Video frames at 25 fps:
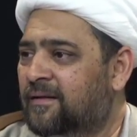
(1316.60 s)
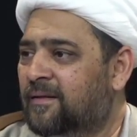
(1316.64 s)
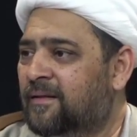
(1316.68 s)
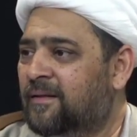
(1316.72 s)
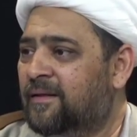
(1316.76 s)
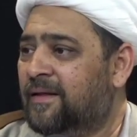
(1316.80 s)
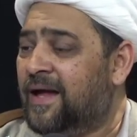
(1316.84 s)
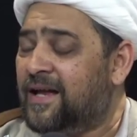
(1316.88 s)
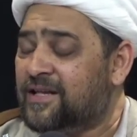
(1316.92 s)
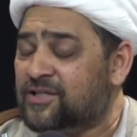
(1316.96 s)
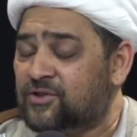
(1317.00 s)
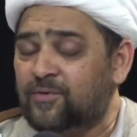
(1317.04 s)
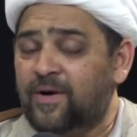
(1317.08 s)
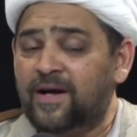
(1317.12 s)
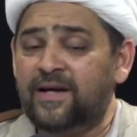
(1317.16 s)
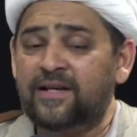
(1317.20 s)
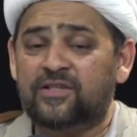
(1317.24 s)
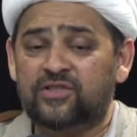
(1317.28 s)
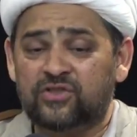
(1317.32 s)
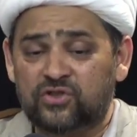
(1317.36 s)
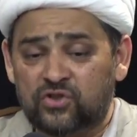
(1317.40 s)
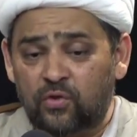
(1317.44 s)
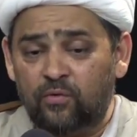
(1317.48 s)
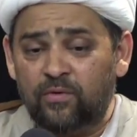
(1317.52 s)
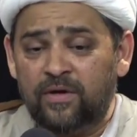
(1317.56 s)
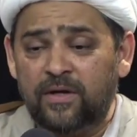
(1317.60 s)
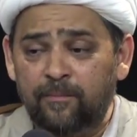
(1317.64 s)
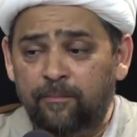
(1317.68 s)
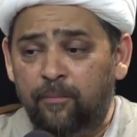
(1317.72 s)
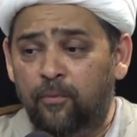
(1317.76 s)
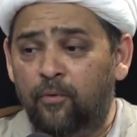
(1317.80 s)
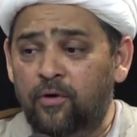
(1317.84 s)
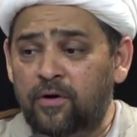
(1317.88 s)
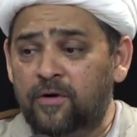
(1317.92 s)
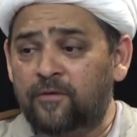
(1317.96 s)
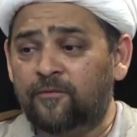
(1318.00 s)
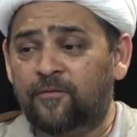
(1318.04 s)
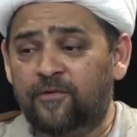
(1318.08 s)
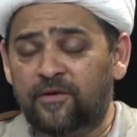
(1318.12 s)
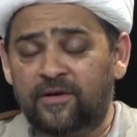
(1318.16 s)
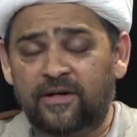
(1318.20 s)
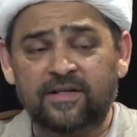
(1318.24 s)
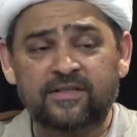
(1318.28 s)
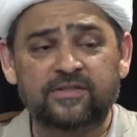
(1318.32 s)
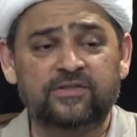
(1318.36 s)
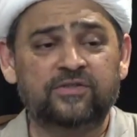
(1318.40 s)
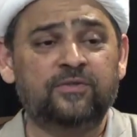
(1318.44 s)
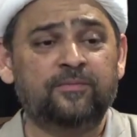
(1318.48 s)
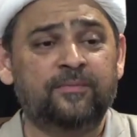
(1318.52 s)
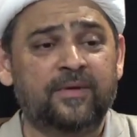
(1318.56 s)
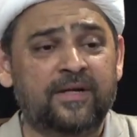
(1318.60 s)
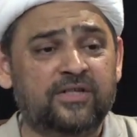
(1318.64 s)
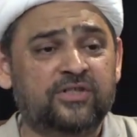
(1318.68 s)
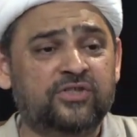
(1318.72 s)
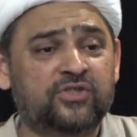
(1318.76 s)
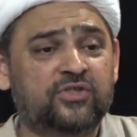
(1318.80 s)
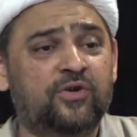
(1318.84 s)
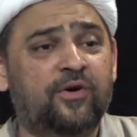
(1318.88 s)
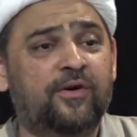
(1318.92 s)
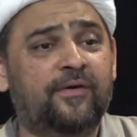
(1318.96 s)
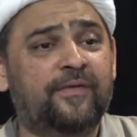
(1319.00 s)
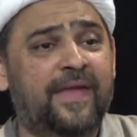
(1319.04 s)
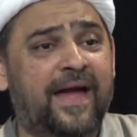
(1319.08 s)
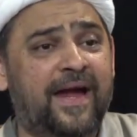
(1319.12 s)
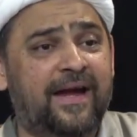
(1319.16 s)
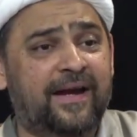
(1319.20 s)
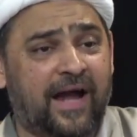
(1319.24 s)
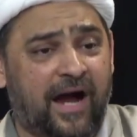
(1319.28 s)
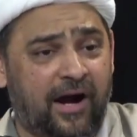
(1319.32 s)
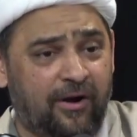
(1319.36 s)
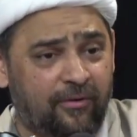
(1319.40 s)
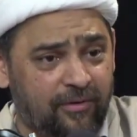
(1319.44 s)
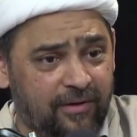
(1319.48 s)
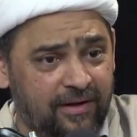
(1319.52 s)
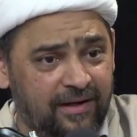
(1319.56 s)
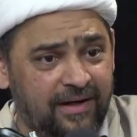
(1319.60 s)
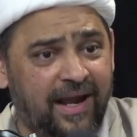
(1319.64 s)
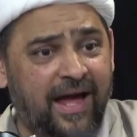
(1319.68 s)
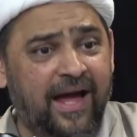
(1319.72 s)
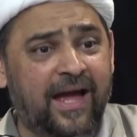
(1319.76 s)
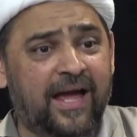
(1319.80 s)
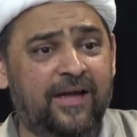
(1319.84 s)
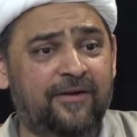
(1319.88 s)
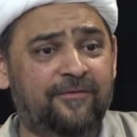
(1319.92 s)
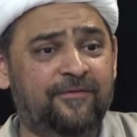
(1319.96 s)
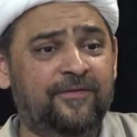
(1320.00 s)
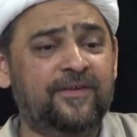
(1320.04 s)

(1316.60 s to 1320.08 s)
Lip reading: That's why it's so important for us to make sure that our life